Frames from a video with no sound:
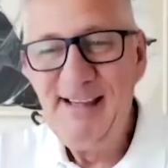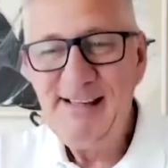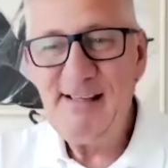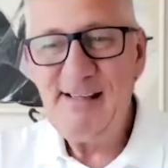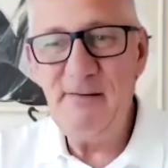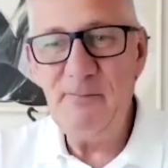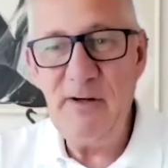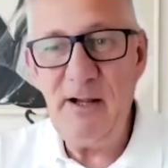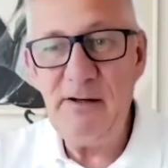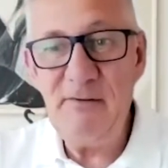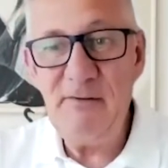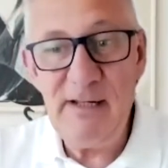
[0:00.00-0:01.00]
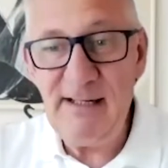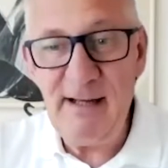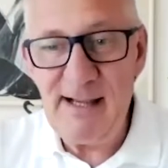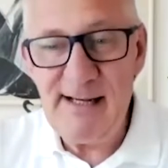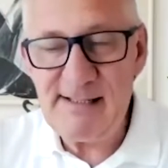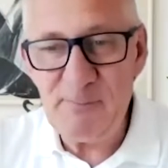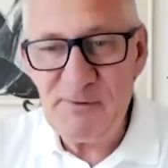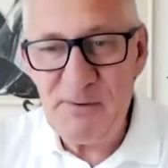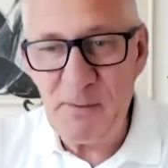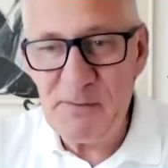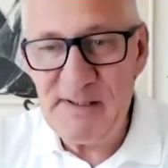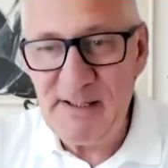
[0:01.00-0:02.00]
So we only really like to
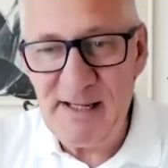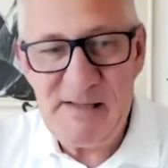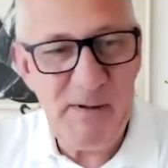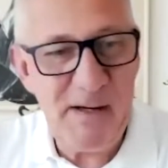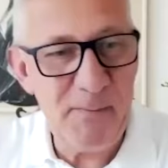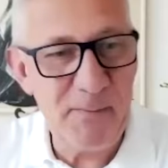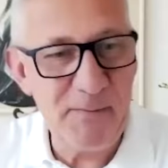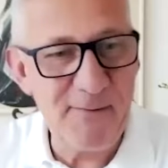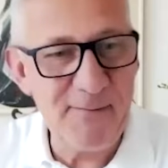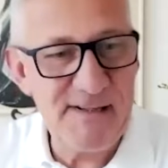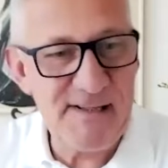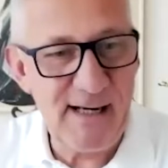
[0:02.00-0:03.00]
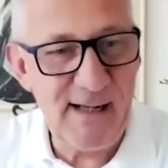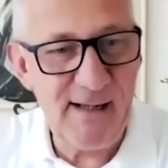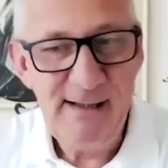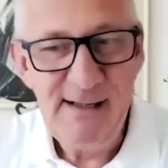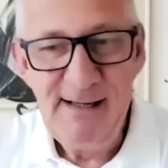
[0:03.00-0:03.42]
talk to nice people, don't we, Stella?